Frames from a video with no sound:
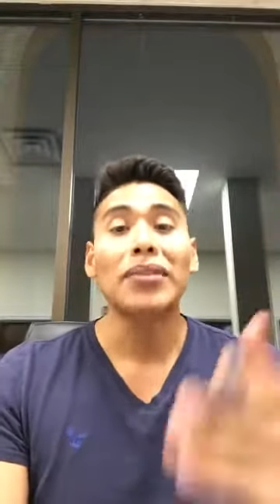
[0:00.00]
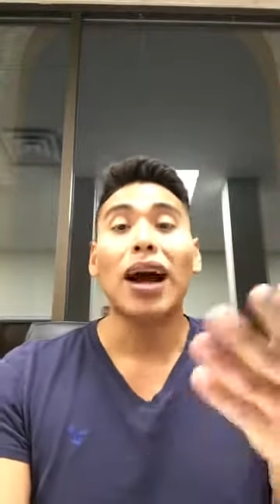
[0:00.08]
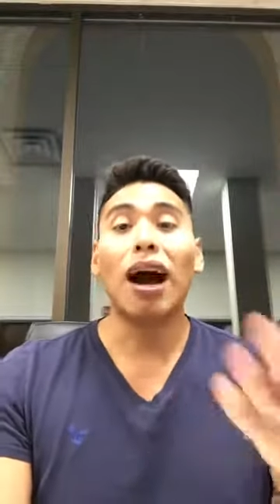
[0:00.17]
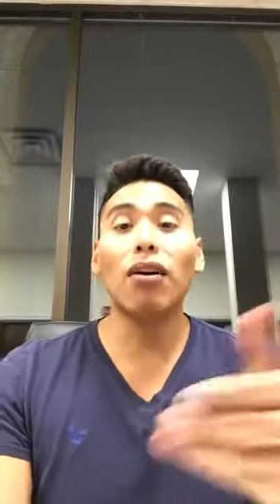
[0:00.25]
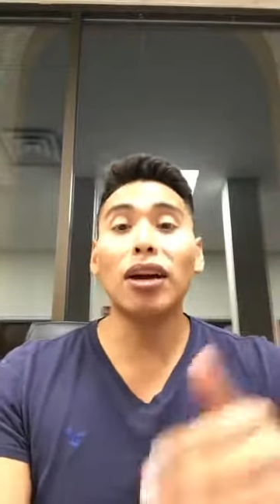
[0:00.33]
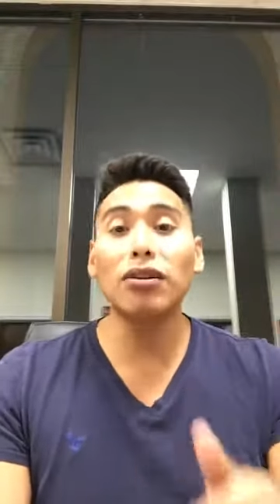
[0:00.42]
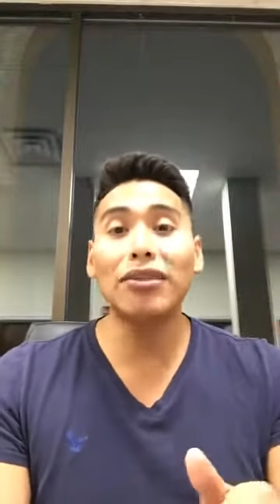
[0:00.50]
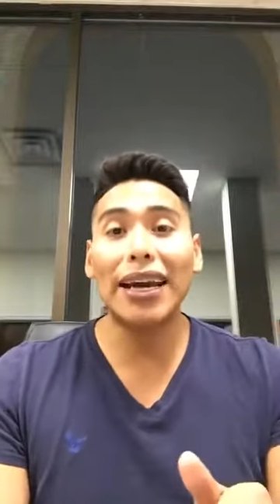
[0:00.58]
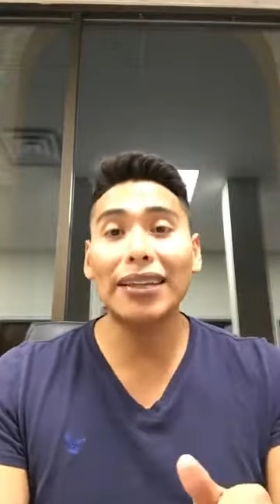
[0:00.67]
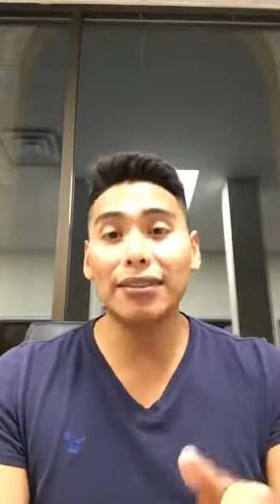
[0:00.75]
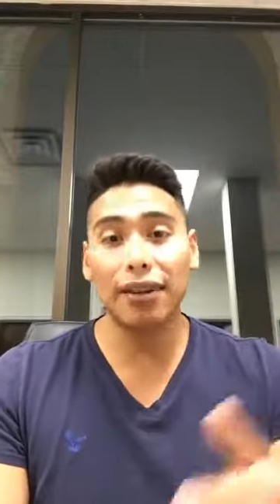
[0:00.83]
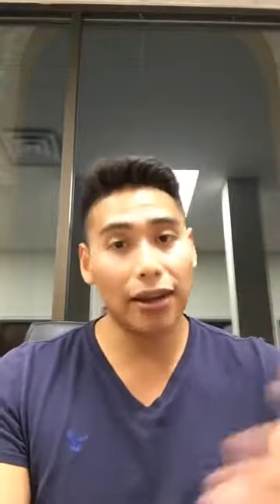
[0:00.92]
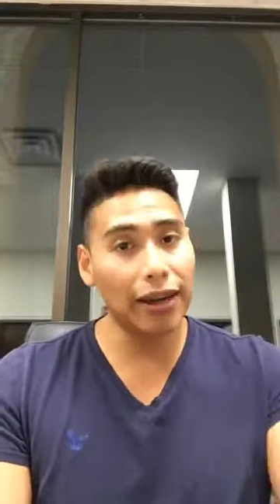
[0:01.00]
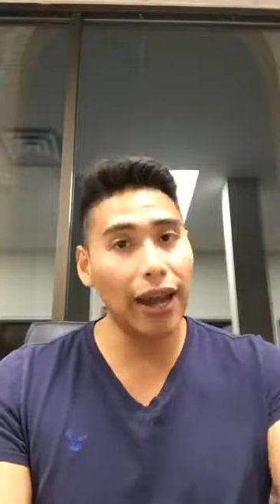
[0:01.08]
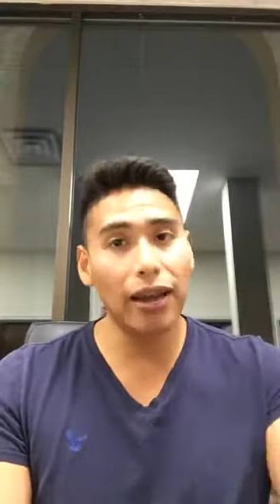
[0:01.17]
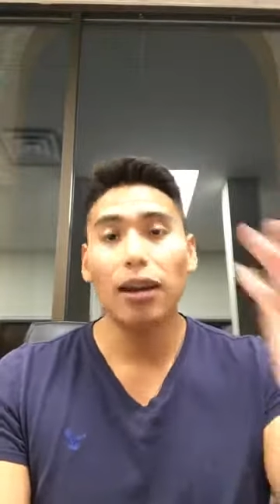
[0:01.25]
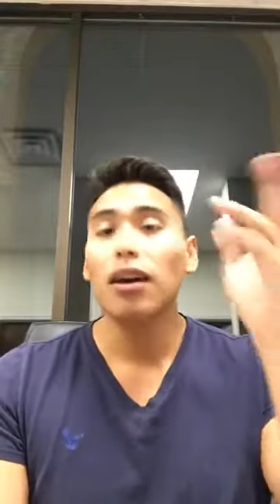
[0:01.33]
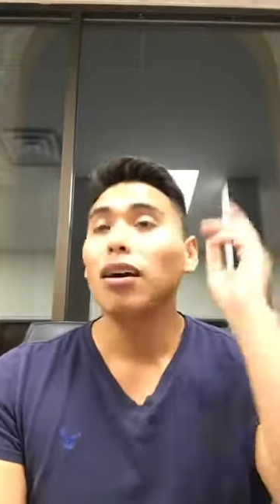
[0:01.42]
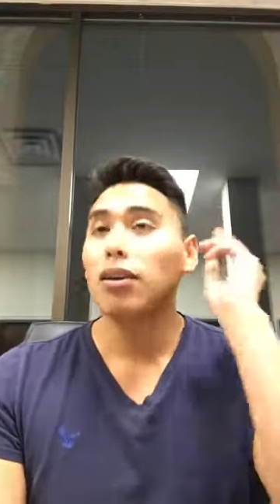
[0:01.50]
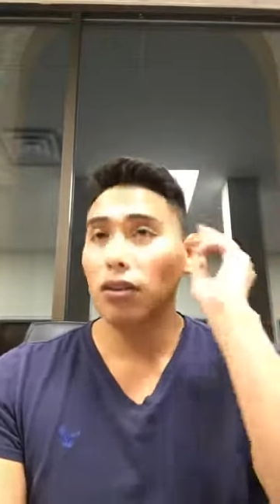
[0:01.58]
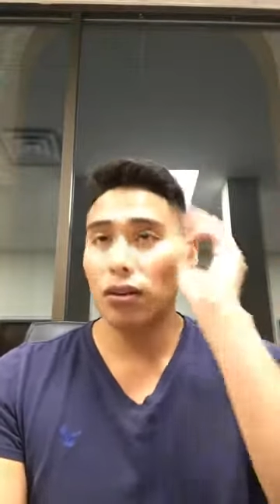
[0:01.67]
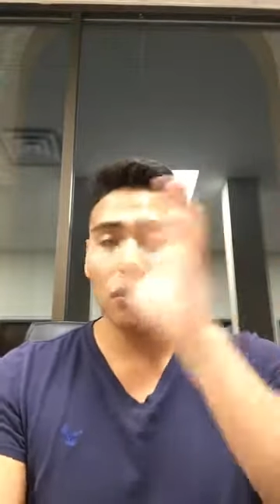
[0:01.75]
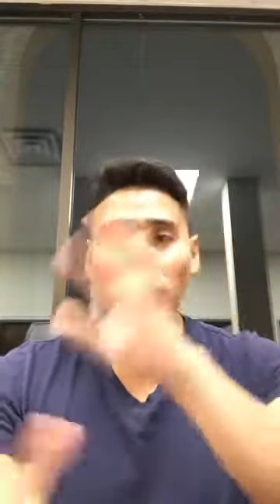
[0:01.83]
How can you test that? Again, you know, you